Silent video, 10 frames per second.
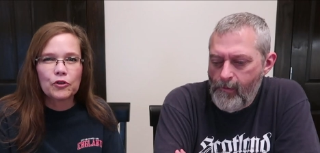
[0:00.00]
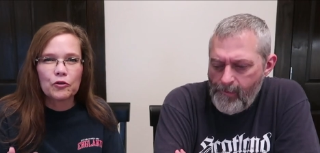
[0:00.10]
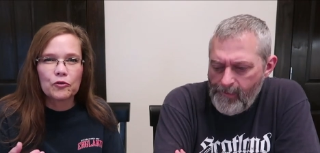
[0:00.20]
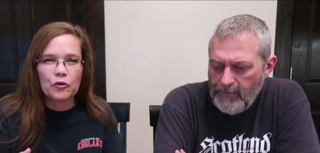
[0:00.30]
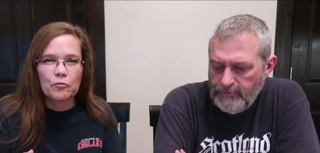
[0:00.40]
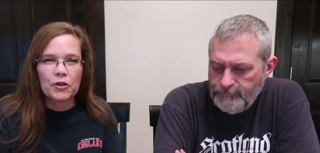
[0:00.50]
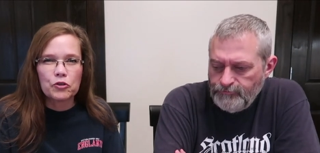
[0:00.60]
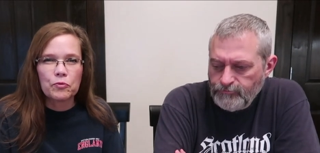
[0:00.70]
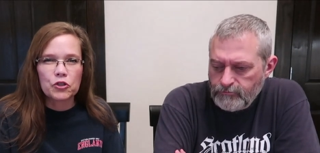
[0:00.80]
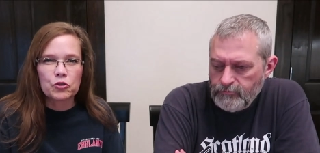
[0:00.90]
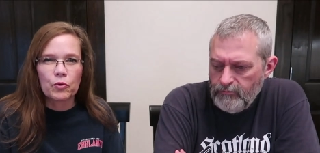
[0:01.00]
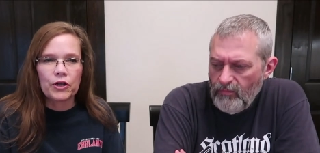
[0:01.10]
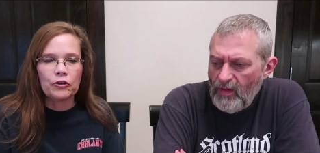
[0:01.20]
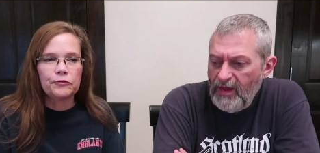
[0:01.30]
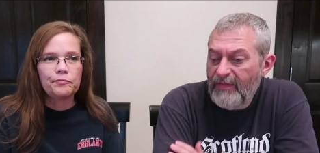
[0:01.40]
Speaker 1: They're mm -hmm. they're much much
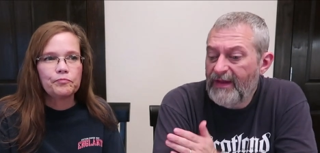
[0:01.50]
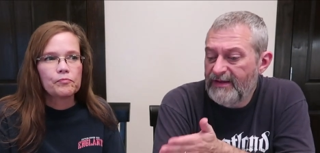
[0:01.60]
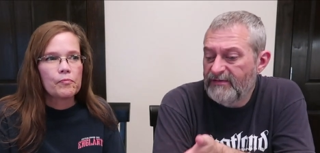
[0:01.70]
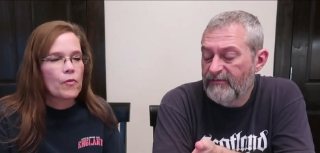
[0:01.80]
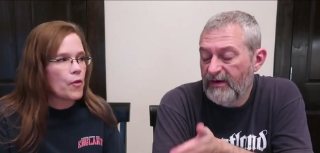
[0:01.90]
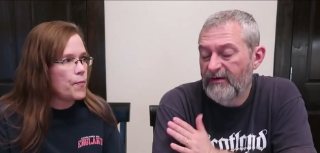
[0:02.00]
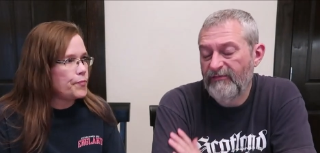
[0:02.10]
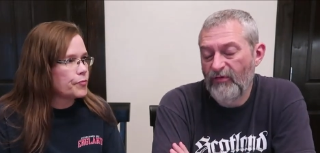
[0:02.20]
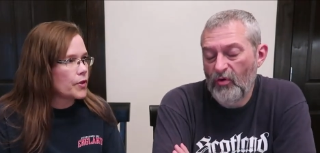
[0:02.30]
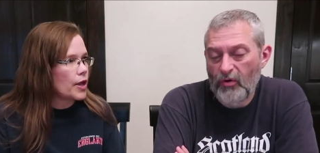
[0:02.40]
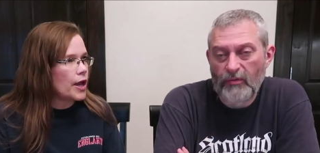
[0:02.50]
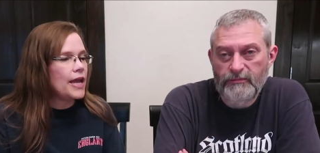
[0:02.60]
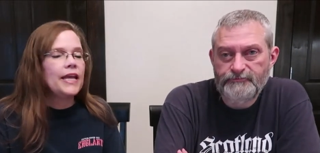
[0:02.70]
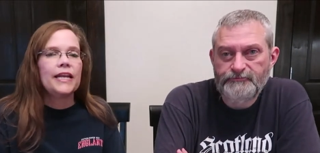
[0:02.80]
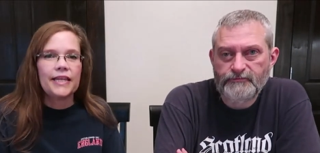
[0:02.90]
sweeter. Now that
Speaker 2: is very floral.
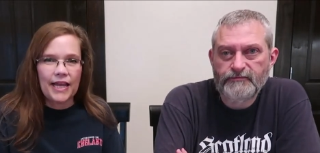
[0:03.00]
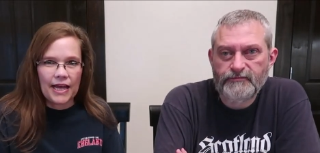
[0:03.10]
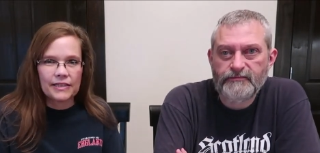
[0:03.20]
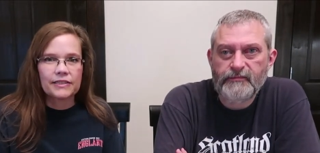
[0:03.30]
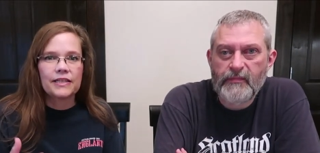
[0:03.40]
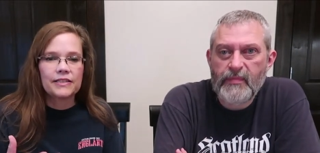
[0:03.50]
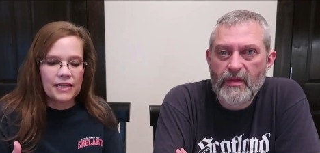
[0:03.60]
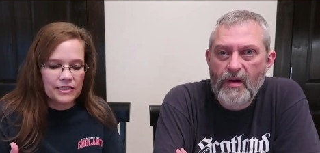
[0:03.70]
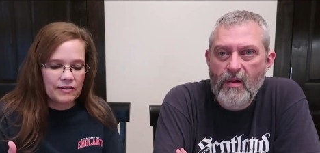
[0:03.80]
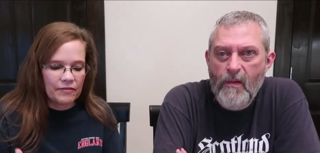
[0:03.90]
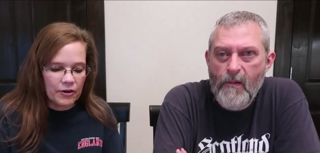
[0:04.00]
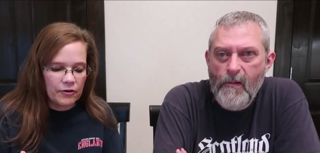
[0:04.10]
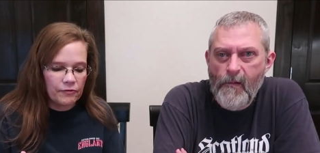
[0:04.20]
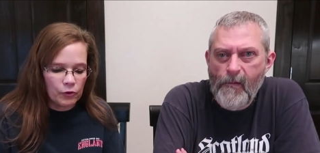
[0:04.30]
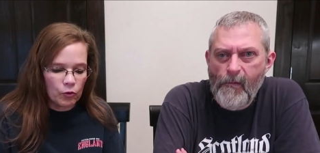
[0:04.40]
Speaker 1: It yes. This has a
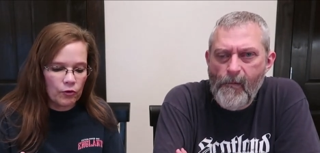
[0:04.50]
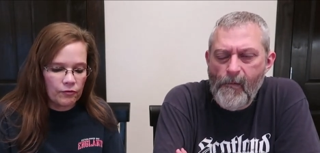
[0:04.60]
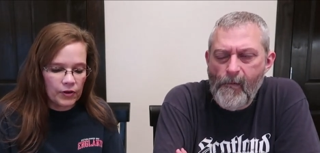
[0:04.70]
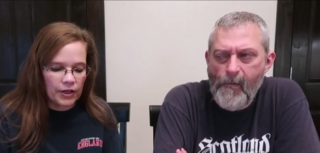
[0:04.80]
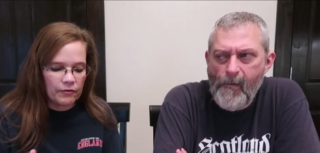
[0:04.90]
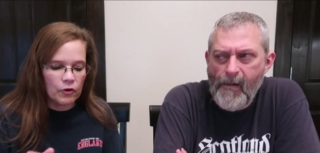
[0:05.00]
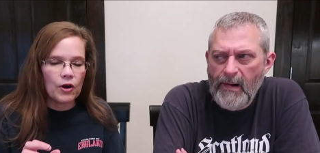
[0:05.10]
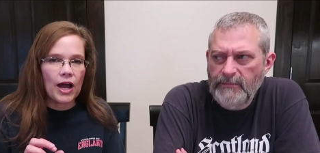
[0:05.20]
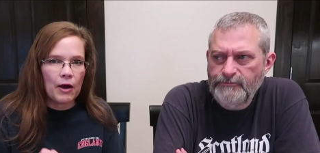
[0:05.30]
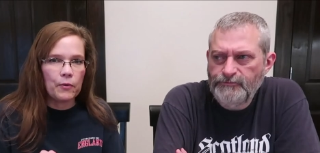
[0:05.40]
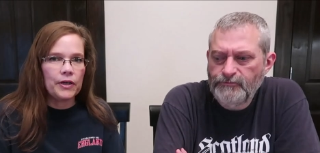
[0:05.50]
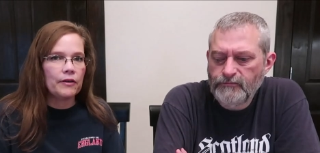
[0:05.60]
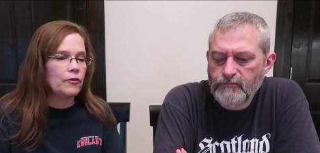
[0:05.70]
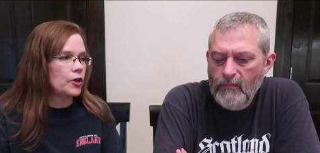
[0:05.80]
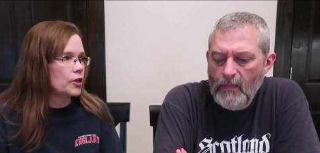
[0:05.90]
very floral flavor. I would
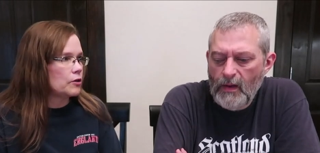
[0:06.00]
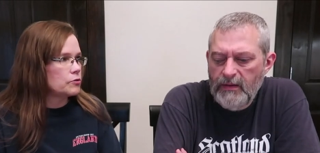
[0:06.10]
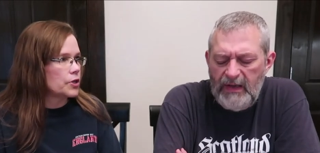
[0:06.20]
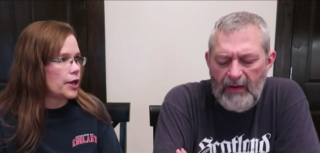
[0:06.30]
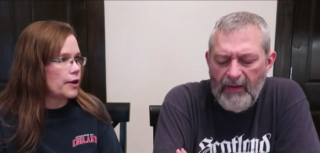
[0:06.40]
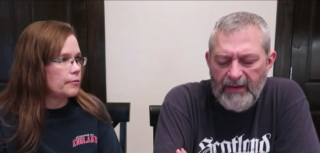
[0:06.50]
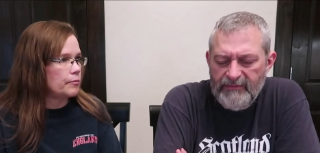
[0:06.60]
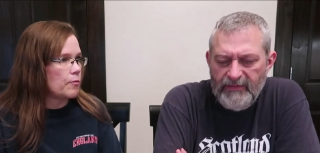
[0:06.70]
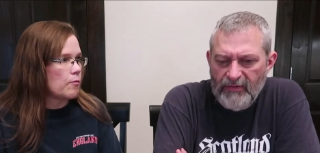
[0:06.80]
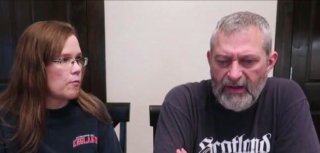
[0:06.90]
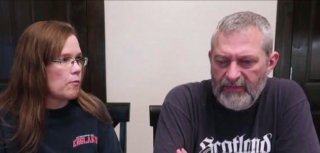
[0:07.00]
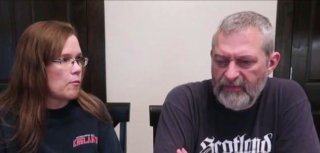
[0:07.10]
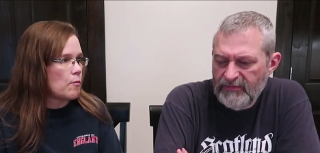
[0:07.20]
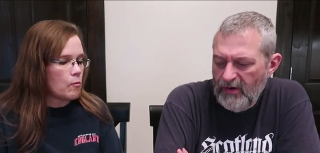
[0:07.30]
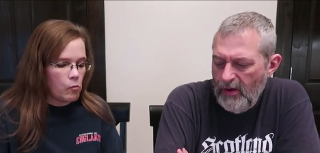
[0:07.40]
never get those no, again. No, I
Speaker 2: don't like
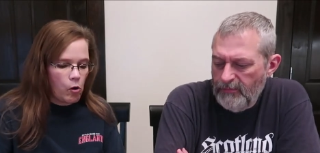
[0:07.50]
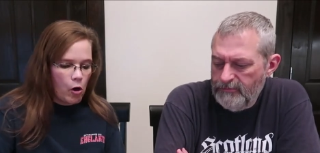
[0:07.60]
those at all.